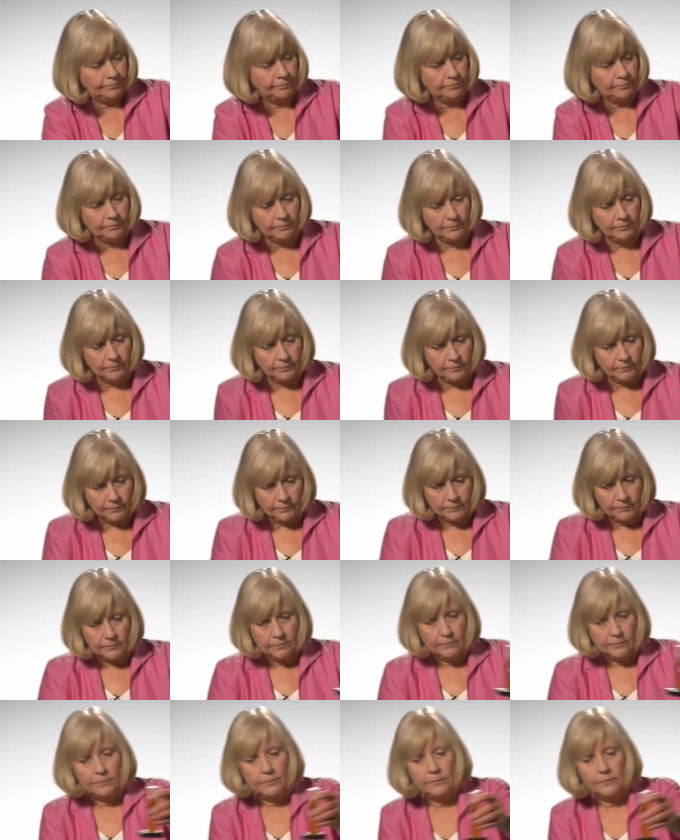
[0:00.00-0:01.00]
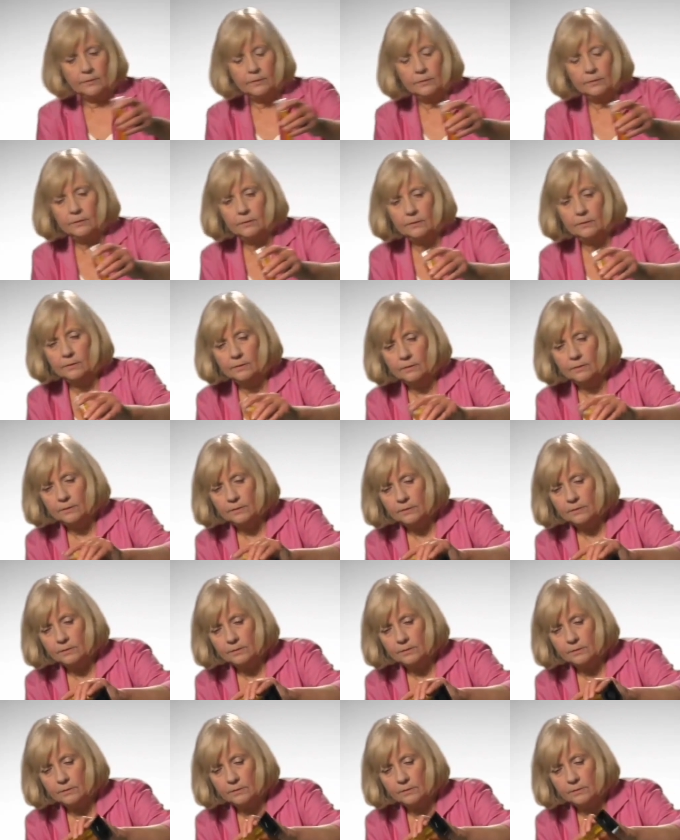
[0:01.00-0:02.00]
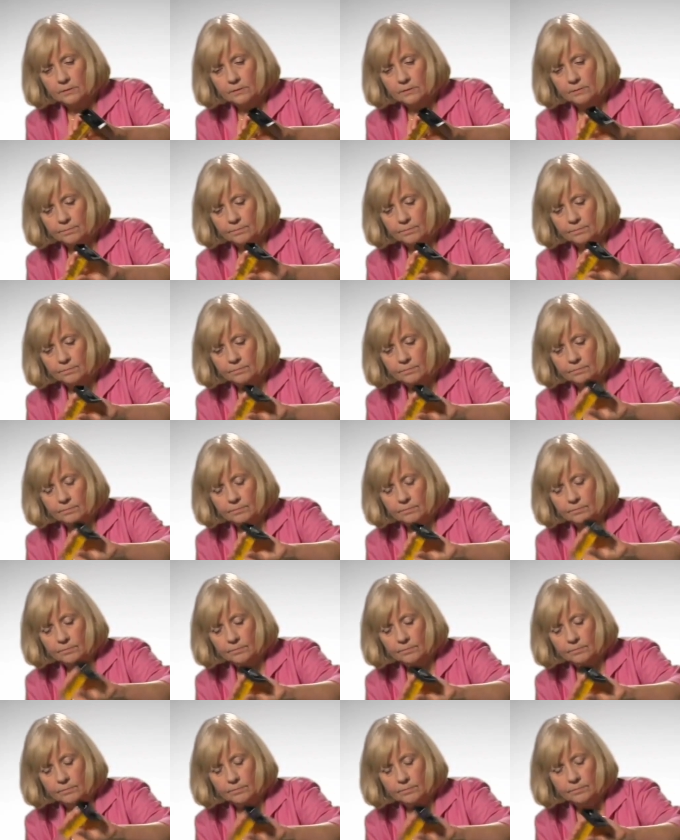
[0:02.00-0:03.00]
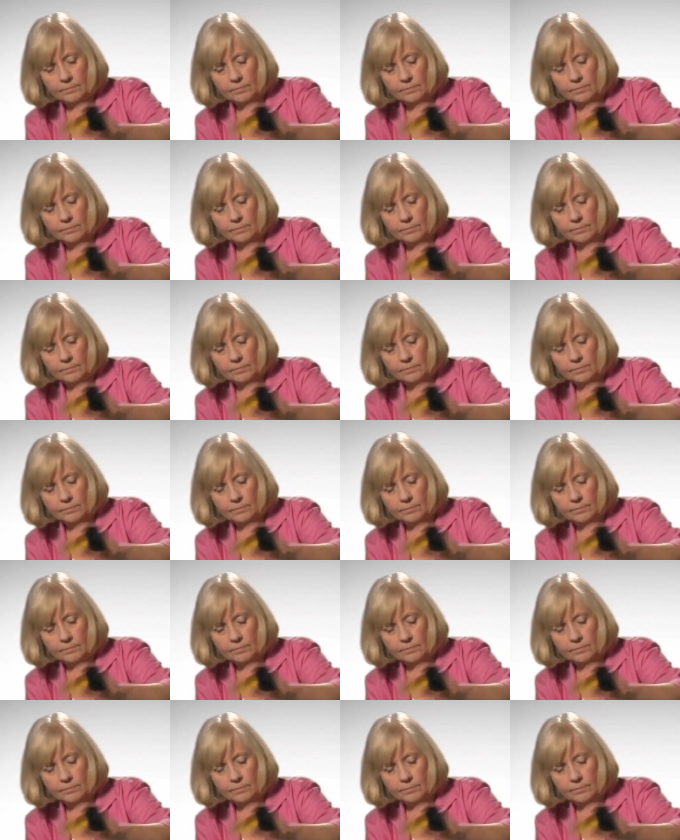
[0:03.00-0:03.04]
Nobody speaks.